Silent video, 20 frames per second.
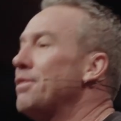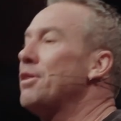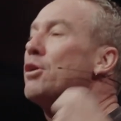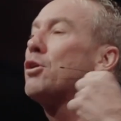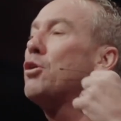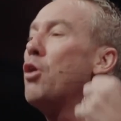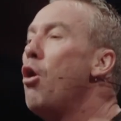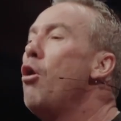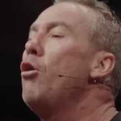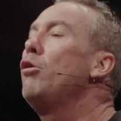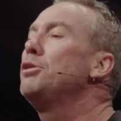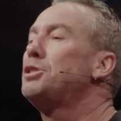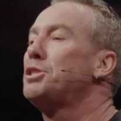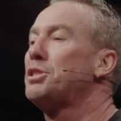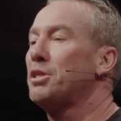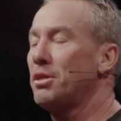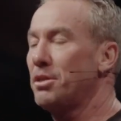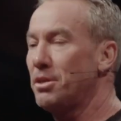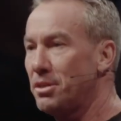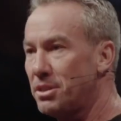the
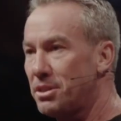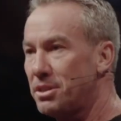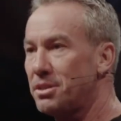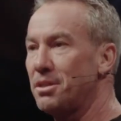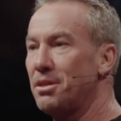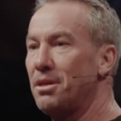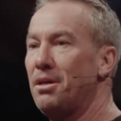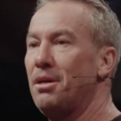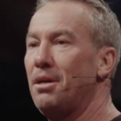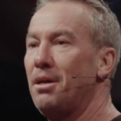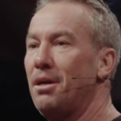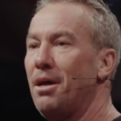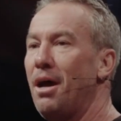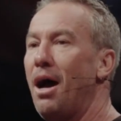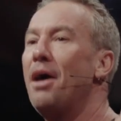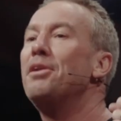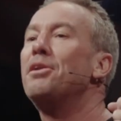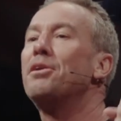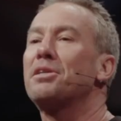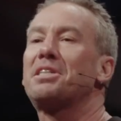culture's
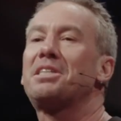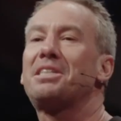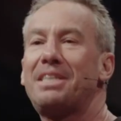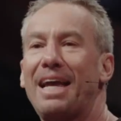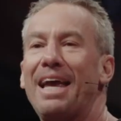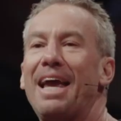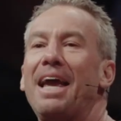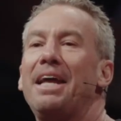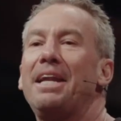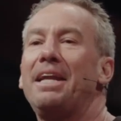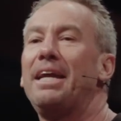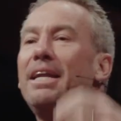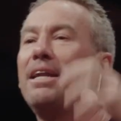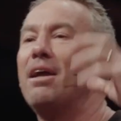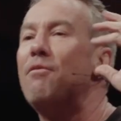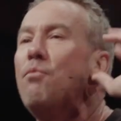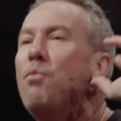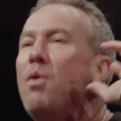understanding of